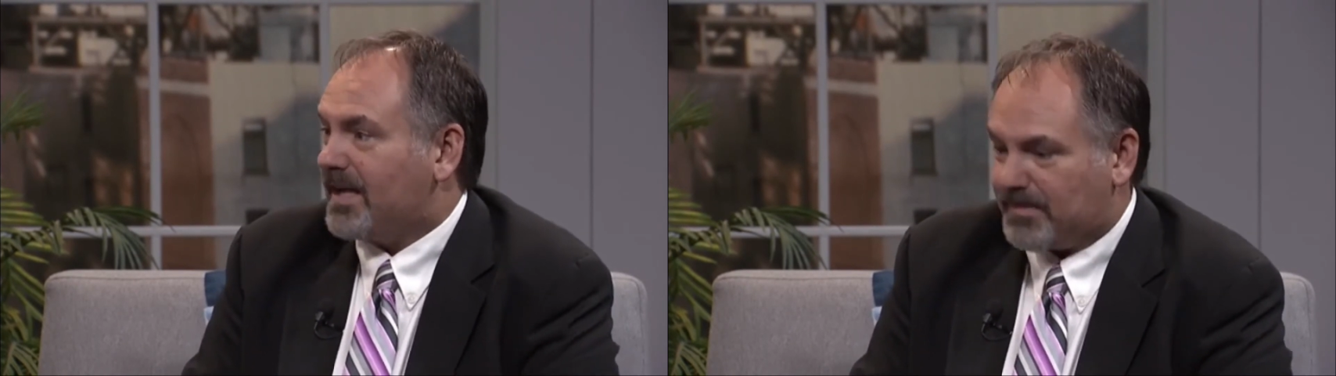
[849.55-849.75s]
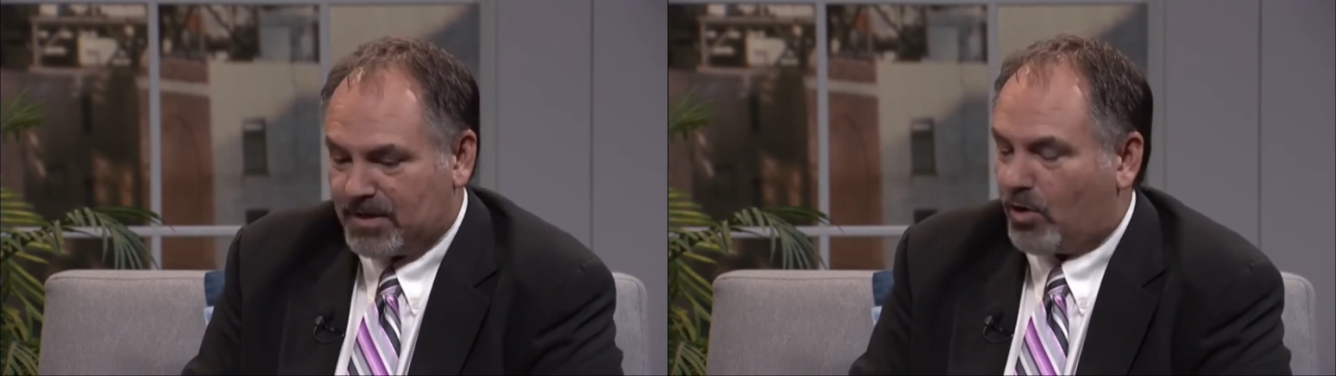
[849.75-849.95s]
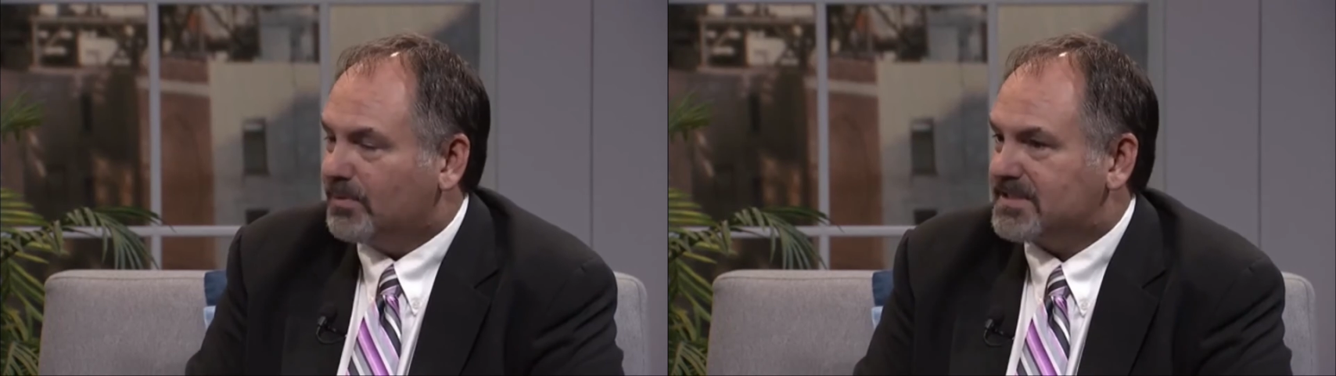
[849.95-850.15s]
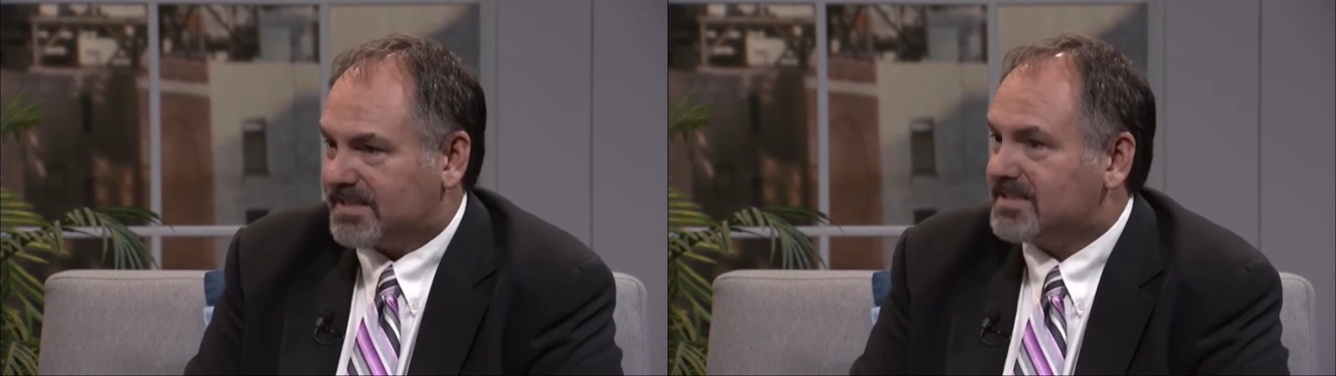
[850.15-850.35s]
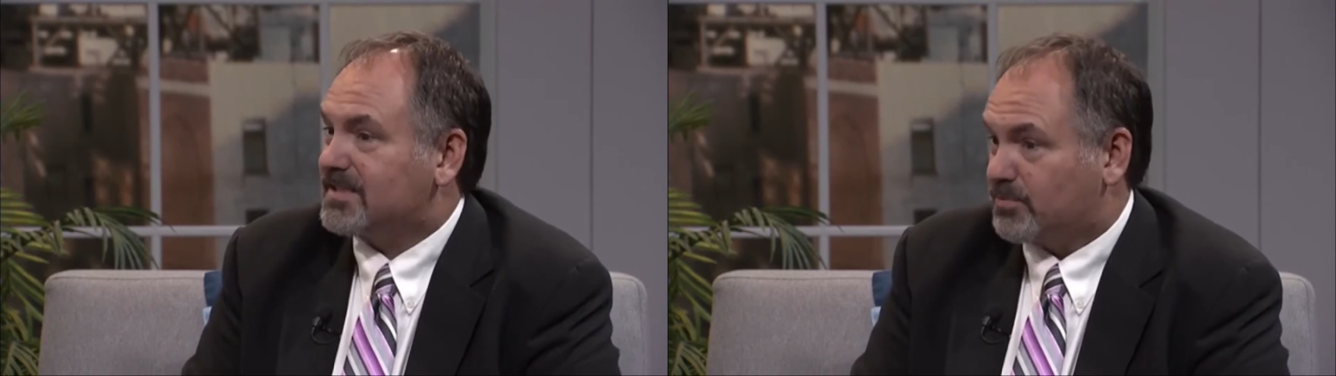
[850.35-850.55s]
I mean,
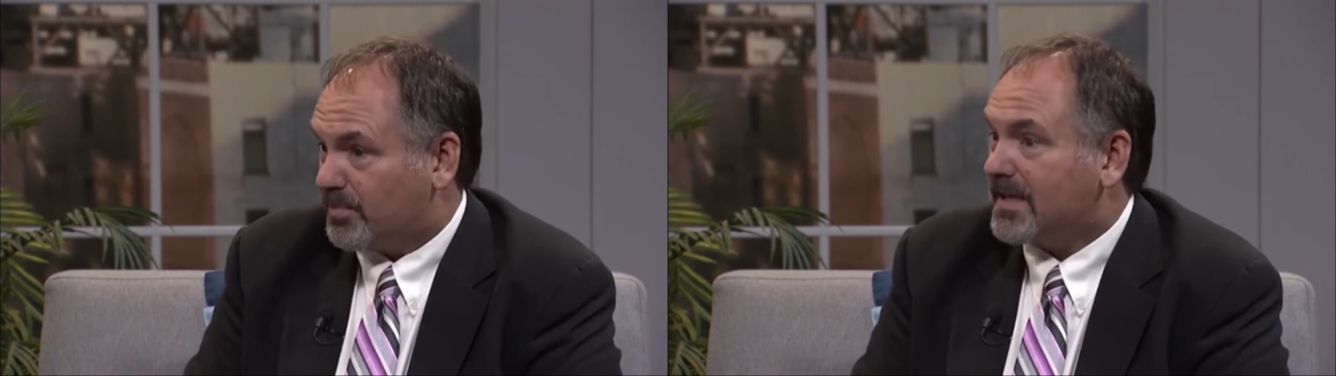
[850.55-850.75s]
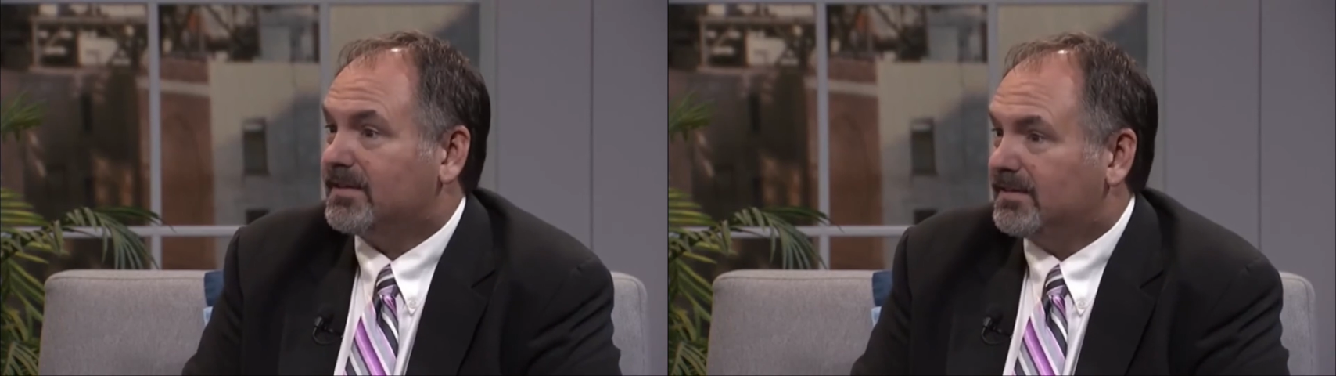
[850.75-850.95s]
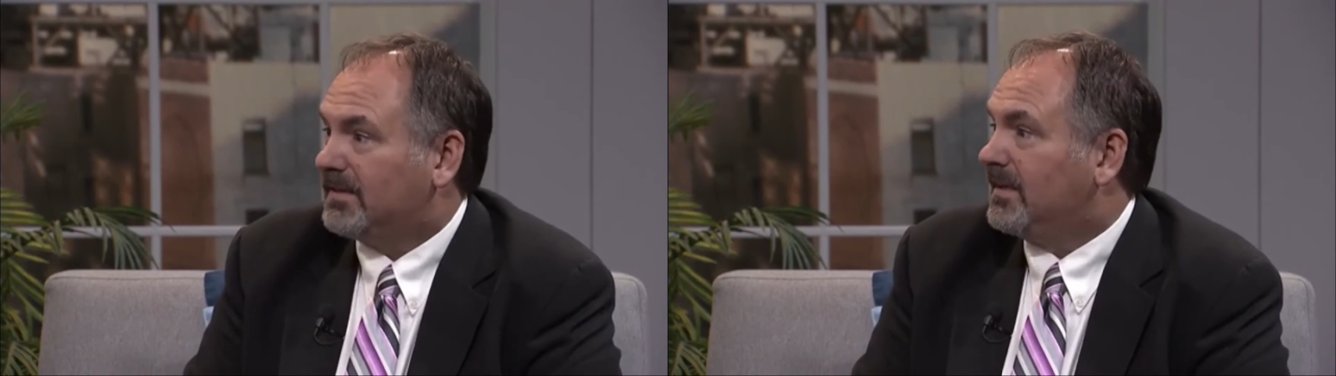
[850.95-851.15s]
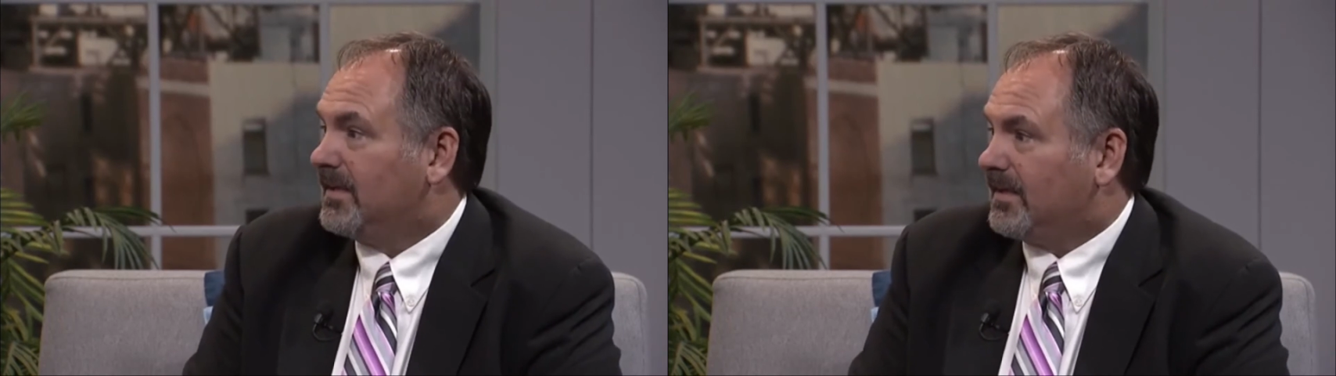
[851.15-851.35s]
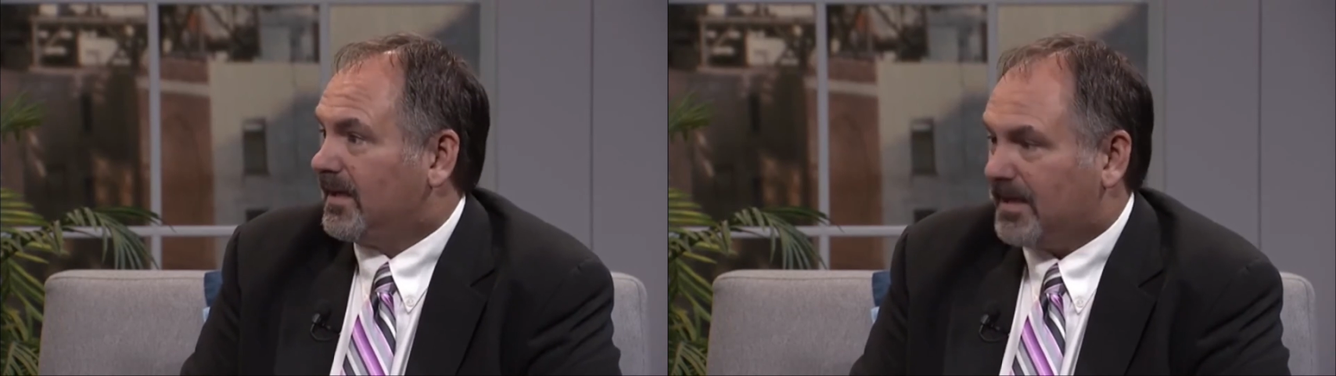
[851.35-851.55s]
homelessness is real,
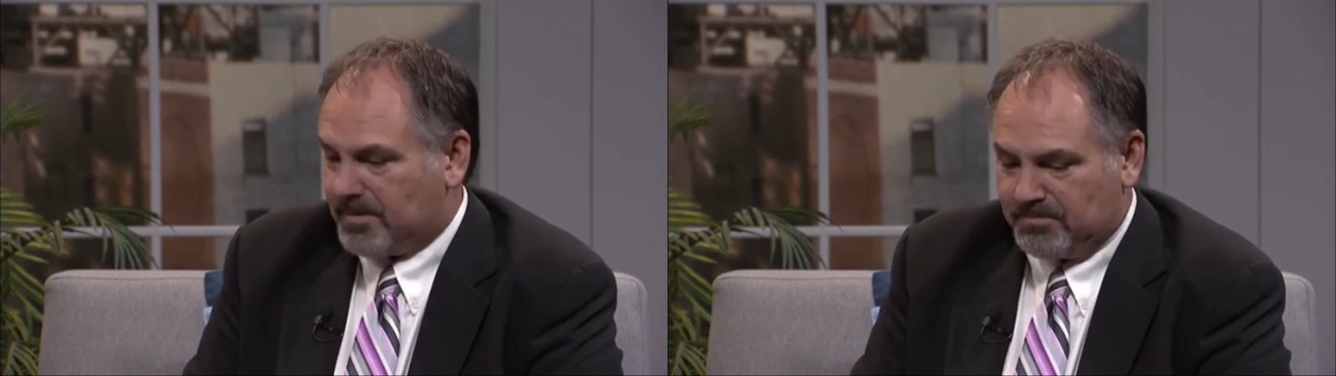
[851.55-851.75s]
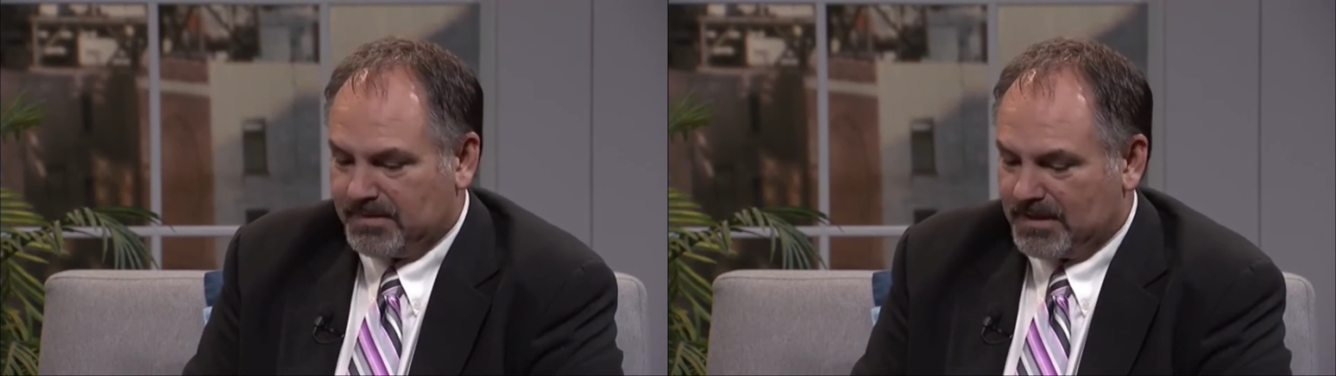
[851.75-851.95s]
um,